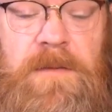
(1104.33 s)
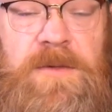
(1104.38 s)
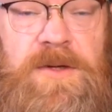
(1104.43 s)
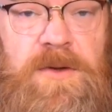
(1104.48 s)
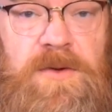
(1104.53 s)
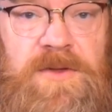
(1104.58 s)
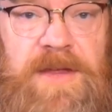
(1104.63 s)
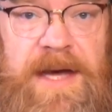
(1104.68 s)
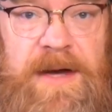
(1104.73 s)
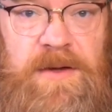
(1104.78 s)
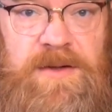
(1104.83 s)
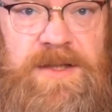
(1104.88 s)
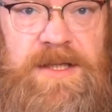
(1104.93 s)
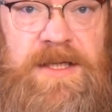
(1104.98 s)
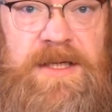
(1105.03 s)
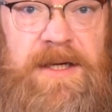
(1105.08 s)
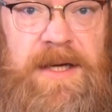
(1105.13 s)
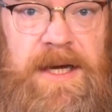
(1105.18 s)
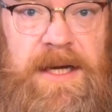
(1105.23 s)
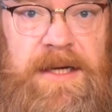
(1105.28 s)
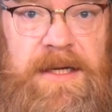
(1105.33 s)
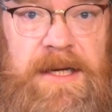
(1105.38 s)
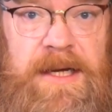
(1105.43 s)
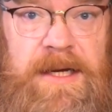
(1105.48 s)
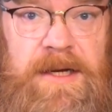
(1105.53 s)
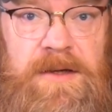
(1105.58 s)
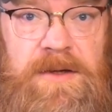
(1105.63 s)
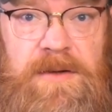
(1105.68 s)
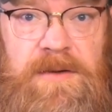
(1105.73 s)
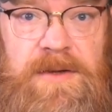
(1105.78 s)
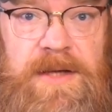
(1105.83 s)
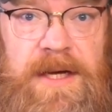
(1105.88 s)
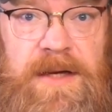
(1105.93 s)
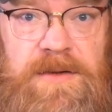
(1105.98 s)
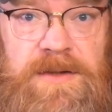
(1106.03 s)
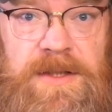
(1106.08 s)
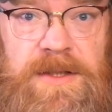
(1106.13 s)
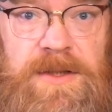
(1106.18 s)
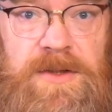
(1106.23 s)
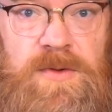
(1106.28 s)
from 2019 and
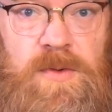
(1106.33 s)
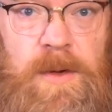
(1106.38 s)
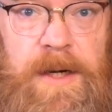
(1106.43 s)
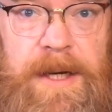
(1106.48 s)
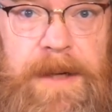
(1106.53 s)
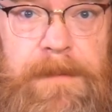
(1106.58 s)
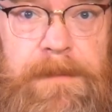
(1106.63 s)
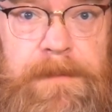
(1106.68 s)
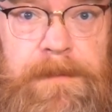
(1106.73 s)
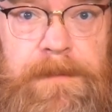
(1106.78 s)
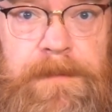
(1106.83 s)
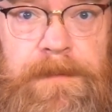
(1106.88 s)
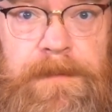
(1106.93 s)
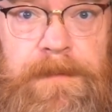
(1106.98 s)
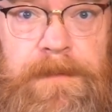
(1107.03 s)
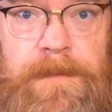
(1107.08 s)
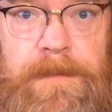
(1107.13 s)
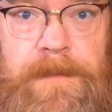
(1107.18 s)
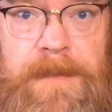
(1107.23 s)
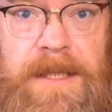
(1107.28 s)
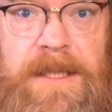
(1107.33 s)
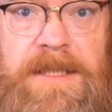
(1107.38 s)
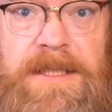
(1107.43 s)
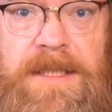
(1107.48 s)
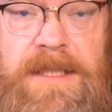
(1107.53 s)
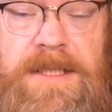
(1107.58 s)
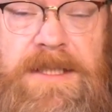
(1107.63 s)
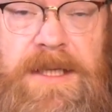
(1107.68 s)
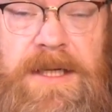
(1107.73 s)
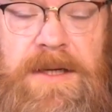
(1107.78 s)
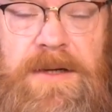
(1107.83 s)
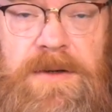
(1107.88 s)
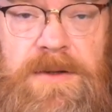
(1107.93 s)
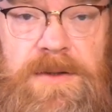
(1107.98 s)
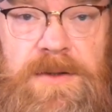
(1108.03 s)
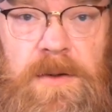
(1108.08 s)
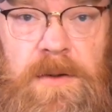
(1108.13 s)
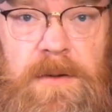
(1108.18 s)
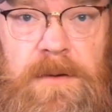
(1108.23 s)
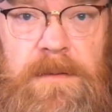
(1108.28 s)
2020. He's 16
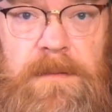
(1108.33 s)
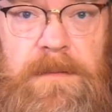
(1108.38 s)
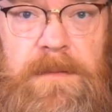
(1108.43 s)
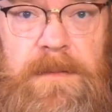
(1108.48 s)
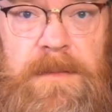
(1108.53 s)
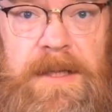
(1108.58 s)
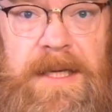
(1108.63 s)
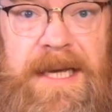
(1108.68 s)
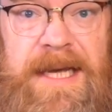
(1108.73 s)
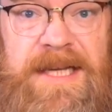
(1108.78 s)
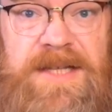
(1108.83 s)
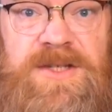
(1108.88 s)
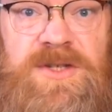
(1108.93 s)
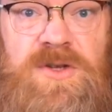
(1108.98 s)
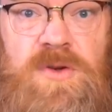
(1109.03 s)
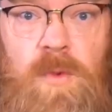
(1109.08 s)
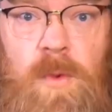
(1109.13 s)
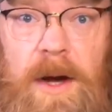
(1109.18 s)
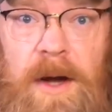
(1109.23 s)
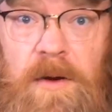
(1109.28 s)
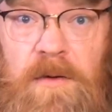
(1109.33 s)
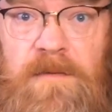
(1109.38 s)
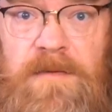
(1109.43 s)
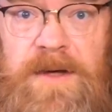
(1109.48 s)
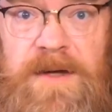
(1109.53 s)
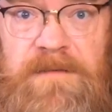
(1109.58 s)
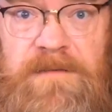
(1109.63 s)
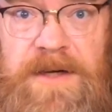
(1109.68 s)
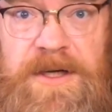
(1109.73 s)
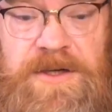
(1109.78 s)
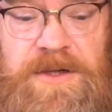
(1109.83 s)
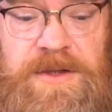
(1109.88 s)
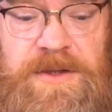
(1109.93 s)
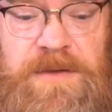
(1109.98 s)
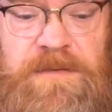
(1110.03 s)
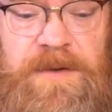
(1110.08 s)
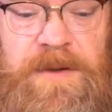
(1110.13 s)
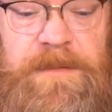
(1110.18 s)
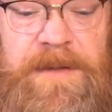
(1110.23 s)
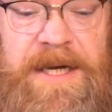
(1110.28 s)
years old. He has 12 convictions
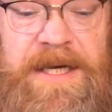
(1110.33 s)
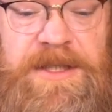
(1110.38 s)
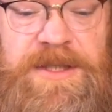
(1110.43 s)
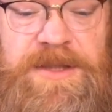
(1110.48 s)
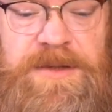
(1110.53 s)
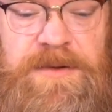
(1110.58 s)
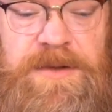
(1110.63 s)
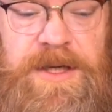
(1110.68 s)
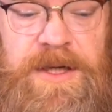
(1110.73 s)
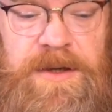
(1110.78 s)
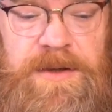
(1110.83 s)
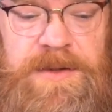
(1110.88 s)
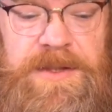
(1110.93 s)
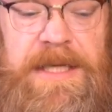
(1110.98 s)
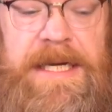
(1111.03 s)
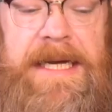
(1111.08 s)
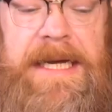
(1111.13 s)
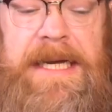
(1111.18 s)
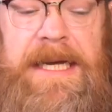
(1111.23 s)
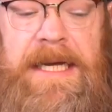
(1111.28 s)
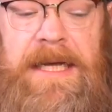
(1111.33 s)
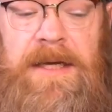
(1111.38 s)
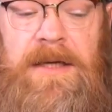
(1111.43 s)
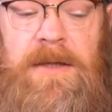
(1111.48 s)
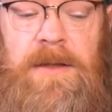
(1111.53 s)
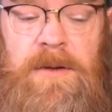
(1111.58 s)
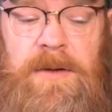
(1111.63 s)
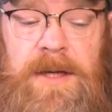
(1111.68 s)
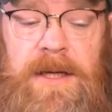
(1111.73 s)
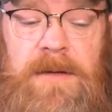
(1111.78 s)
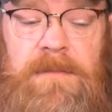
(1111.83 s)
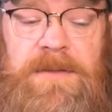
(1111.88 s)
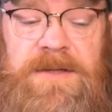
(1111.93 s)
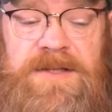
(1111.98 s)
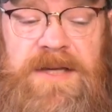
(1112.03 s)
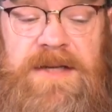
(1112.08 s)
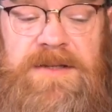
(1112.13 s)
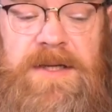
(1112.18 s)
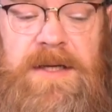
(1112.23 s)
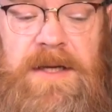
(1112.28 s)
over the past two years, including
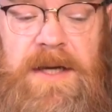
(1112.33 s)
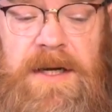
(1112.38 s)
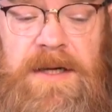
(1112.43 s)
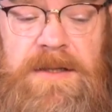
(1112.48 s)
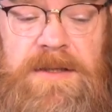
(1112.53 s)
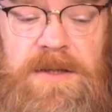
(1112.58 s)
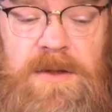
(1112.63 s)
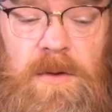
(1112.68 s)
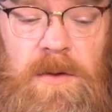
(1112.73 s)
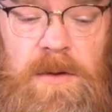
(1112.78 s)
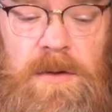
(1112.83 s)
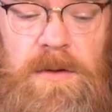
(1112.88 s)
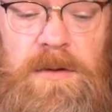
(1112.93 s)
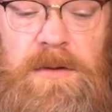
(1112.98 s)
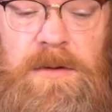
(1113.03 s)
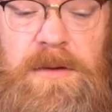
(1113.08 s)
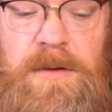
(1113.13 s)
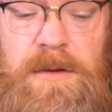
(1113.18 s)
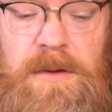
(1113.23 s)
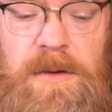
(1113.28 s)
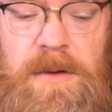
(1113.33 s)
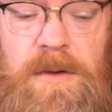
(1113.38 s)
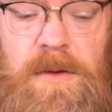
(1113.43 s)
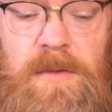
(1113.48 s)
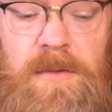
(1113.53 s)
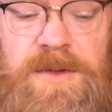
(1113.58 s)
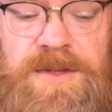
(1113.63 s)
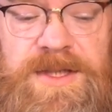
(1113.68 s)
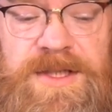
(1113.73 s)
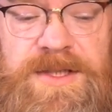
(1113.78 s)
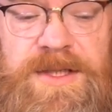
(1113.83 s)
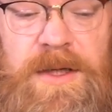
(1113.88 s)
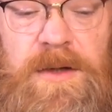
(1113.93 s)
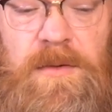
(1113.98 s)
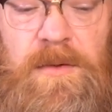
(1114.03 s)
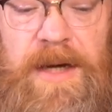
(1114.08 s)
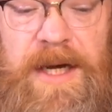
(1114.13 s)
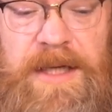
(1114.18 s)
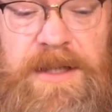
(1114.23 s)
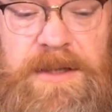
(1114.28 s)
possessing a gun at school, resisting
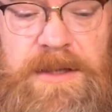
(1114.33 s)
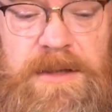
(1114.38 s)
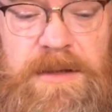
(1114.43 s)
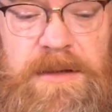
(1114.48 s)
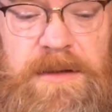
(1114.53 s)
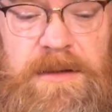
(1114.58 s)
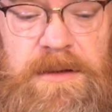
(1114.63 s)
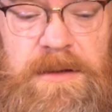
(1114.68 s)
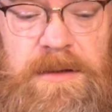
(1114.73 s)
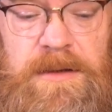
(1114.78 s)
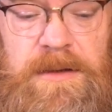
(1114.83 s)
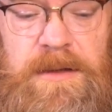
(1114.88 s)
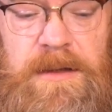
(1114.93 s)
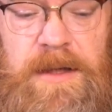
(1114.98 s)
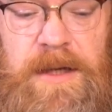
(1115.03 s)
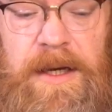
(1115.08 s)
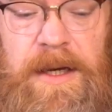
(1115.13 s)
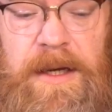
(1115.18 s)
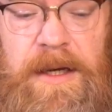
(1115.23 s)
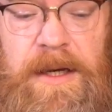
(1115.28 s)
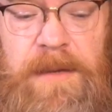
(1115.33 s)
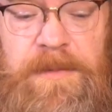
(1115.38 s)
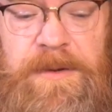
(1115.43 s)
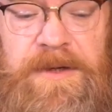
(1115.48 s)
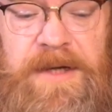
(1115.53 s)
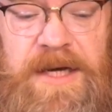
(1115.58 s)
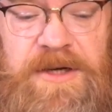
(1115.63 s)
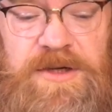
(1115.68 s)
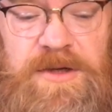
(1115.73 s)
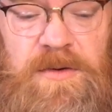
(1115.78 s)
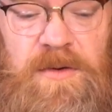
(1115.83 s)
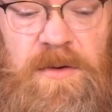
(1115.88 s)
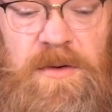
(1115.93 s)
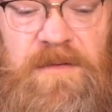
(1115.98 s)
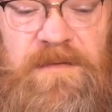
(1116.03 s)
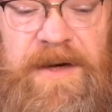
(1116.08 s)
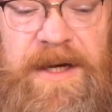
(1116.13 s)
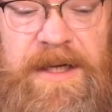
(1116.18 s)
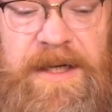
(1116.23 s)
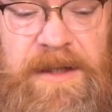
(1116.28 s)
arrest, a, a protection order
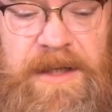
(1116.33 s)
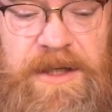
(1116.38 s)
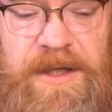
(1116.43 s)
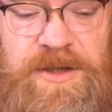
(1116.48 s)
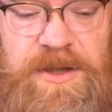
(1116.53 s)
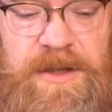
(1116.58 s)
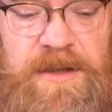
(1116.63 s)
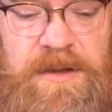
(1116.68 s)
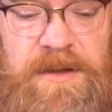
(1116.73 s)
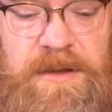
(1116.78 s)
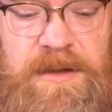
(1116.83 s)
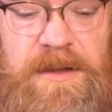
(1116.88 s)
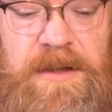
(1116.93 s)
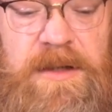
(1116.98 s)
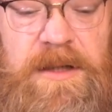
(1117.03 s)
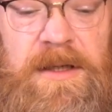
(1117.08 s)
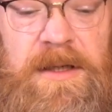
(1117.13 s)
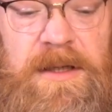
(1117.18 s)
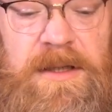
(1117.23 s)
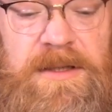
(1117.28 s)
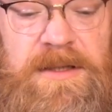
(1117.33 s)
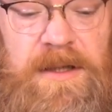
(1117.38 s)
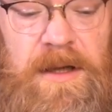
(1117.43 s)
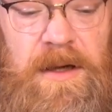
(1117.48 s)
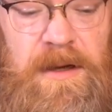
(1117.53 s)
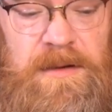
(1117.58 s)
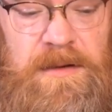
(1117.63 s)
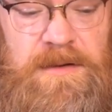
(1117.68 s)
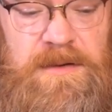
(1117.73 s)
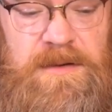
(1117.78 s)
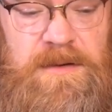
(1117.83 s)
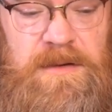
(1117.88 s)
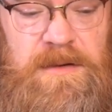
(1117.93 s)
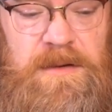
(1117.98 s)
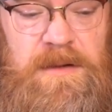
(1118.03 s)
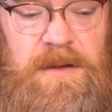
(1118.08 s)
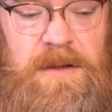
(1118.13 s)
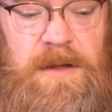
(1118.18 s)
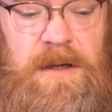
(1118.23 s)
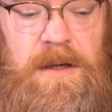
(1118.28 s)
violation, assaults,